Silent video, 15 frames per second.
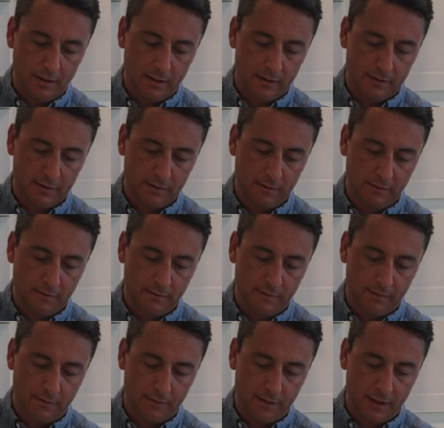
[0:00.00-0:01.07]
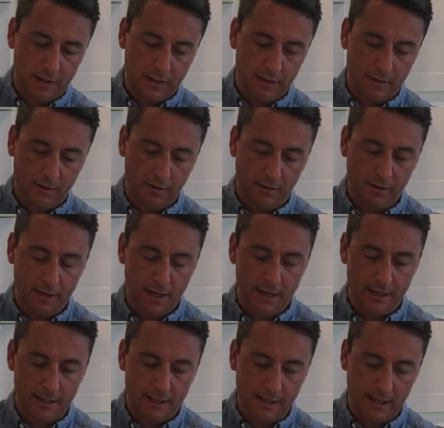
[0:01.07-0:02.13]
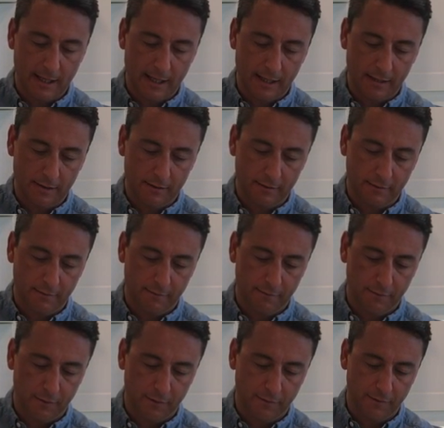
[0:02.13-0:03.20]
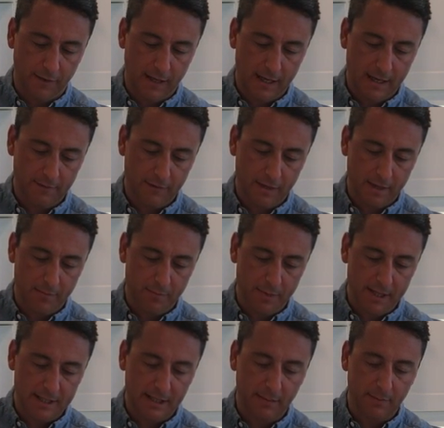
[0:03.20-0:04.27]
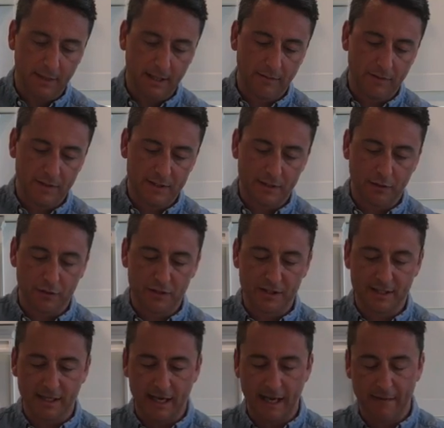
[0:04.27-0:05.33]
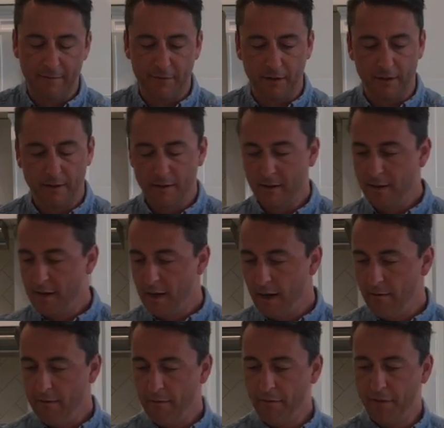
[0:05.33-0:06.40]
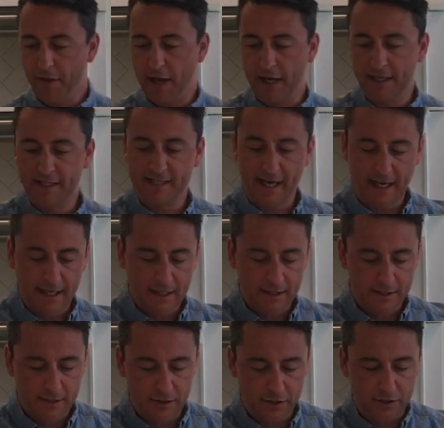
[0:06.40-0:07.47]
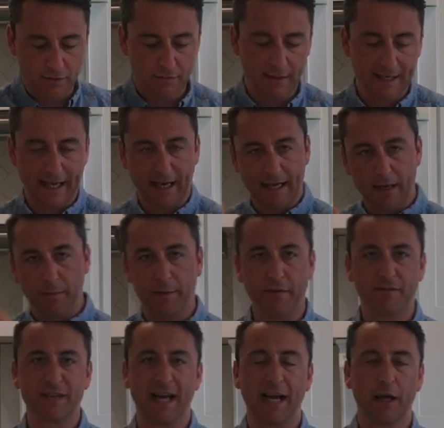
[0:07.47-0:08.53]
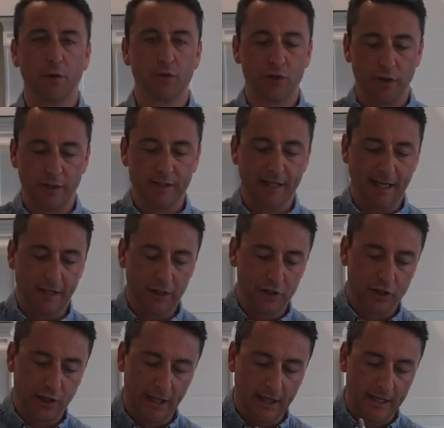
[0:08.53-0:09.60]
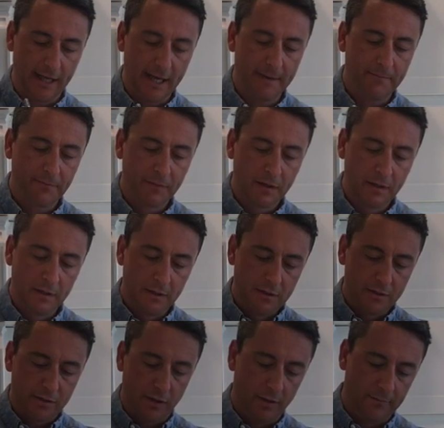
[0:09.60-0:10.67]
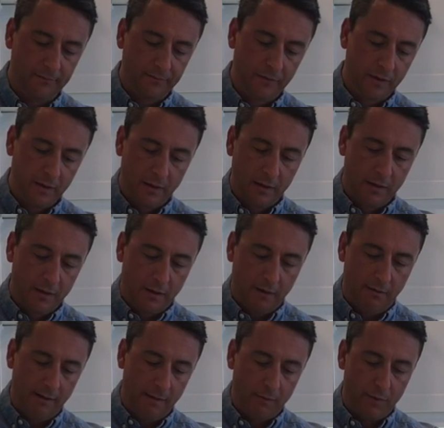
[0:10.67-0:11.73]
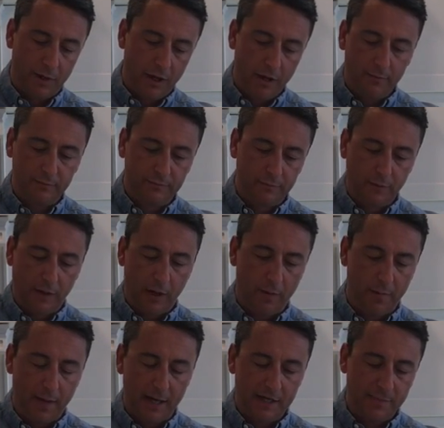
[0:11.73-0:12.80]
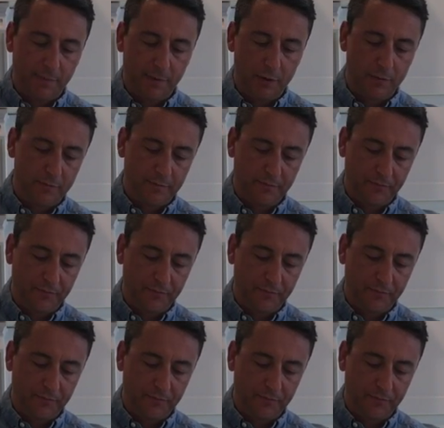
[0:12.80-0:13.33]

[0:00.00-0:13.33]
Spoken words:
That's 15, 30, 45. And then basically I'm going to give this a good stir for around 30 seconds, just to really get a little bit of dilution and to get the chill in there. So, around we go with our bar spoon.